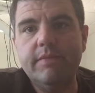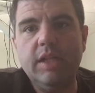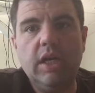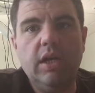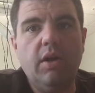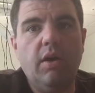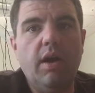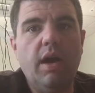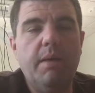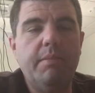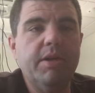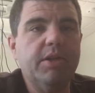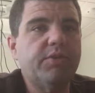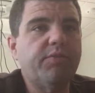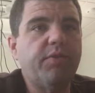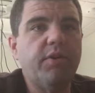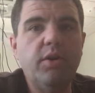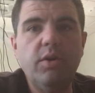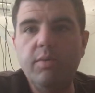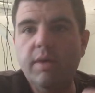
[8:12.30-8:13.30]
You know, how much
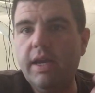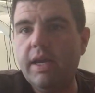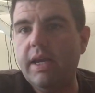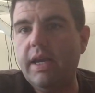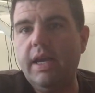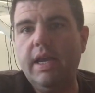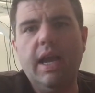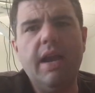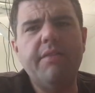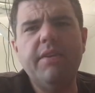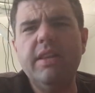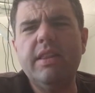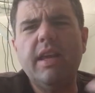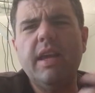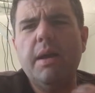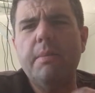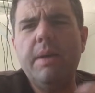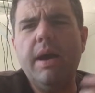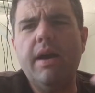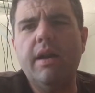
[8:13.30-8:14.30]
food we can eat.
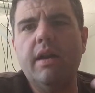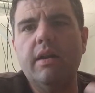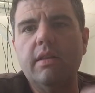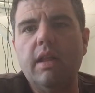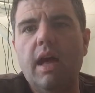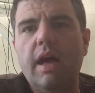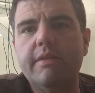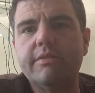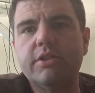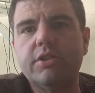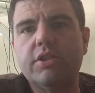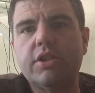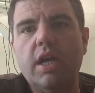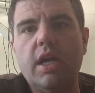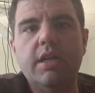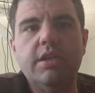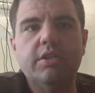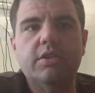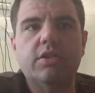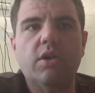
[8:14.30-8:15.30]
Everything about our lives is
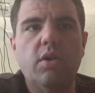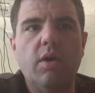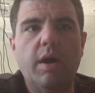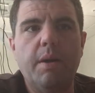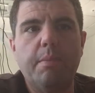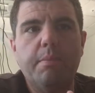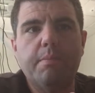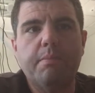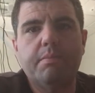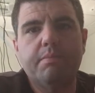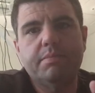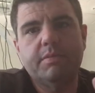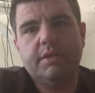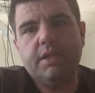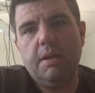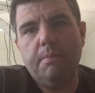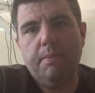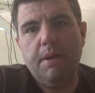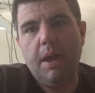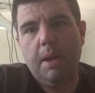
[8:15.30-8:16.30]
changing. So our
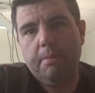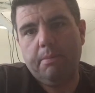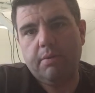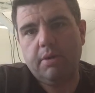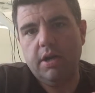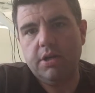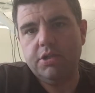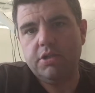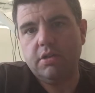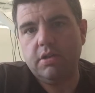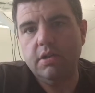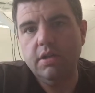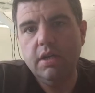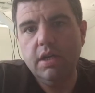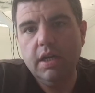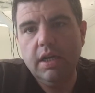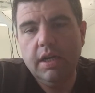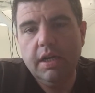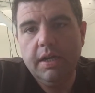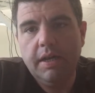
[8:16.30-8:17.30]
CPAP pressure,
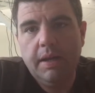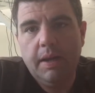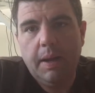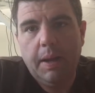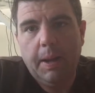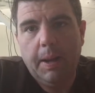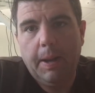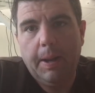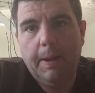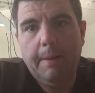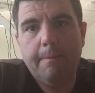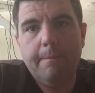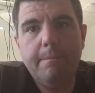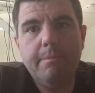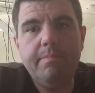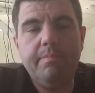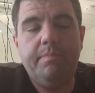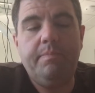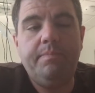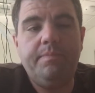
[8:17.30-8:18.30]
I
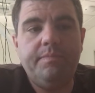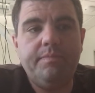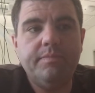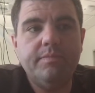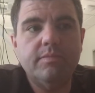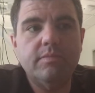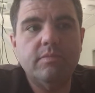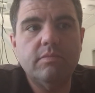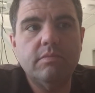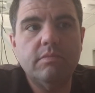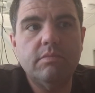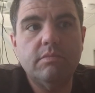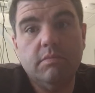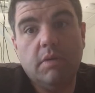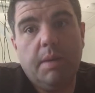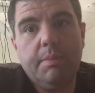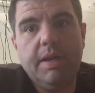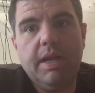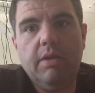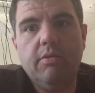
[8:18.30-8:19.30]

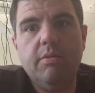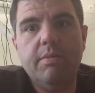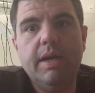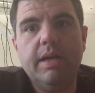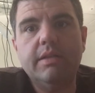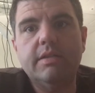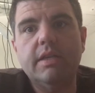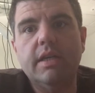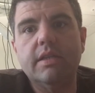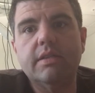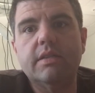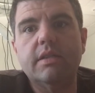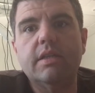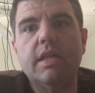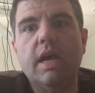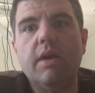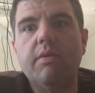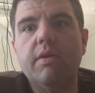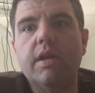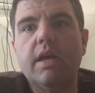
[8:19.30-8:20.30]
mean, it would make sense
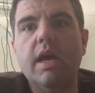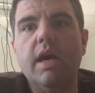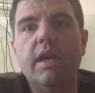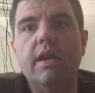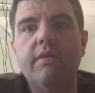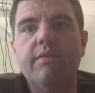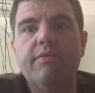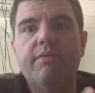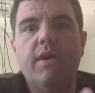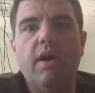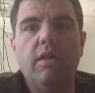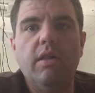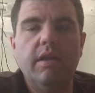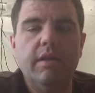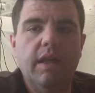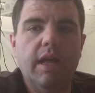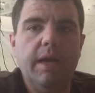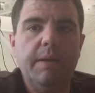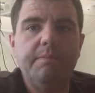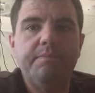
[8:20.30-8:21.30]
that would kind of fall in
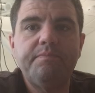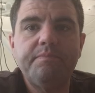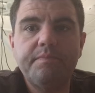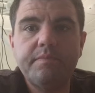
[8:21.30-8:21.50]
line.